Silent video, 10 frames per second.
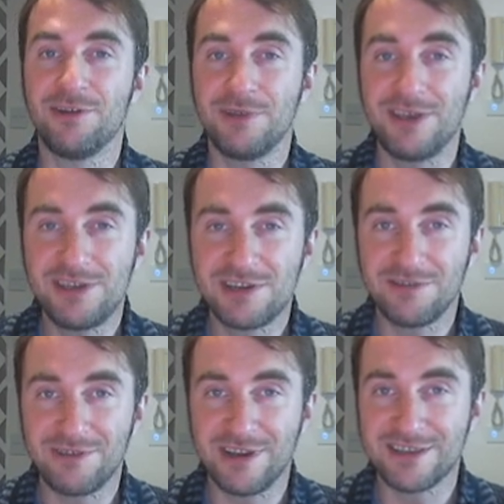each of
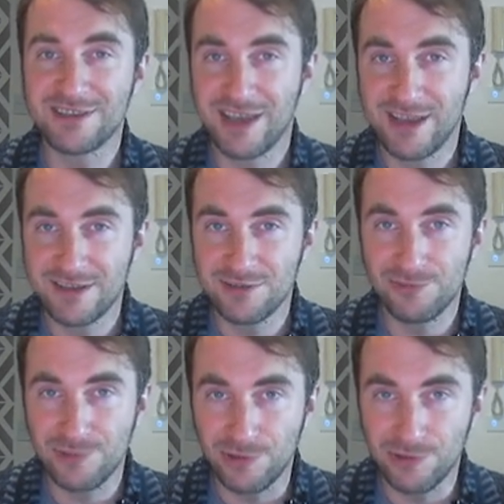us has a
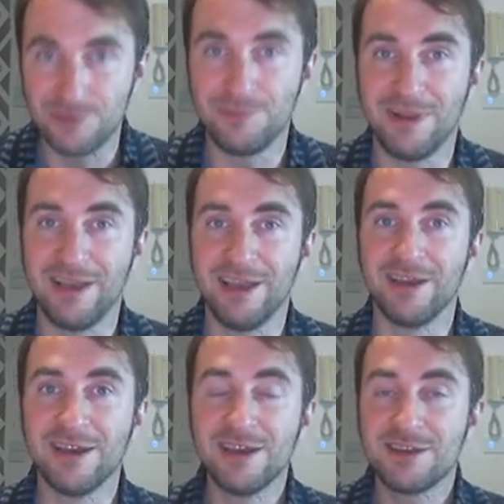role to play.
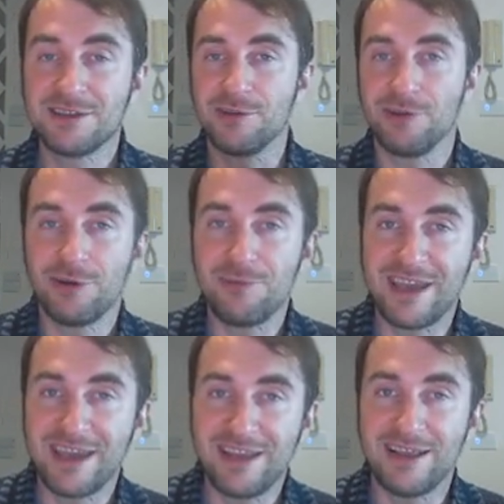So her,
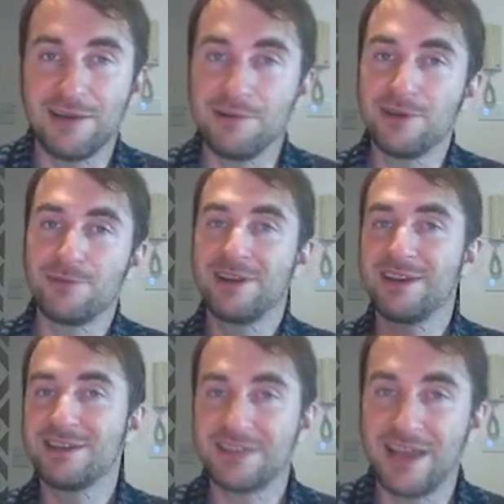Mikayla, we already
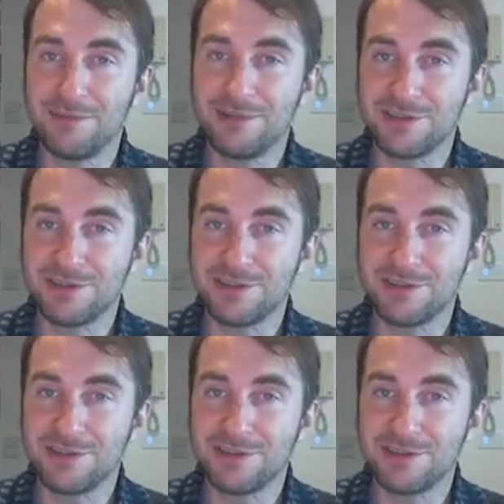established